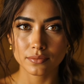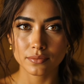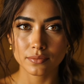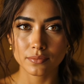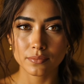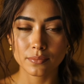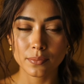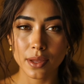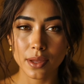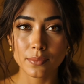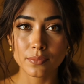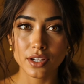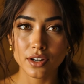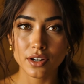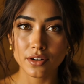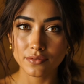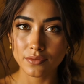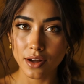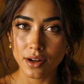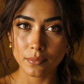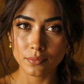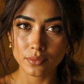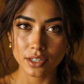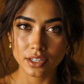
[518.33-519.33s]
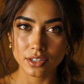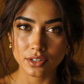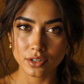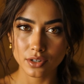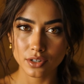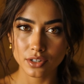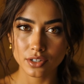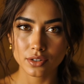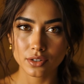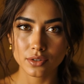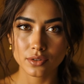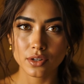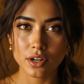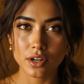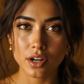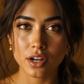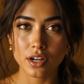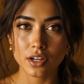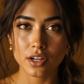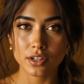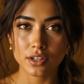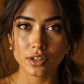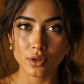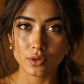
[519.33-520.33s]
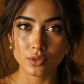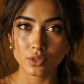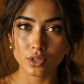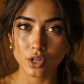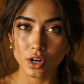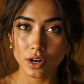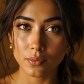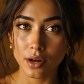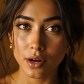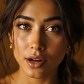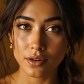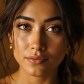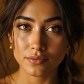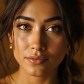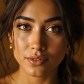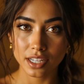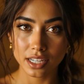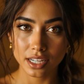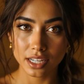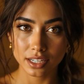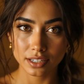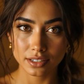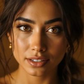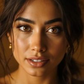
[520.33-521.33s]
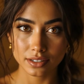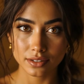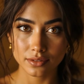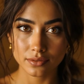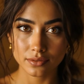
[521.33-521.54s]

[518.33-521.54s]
Maybe your family taught you, don't talk about feelings.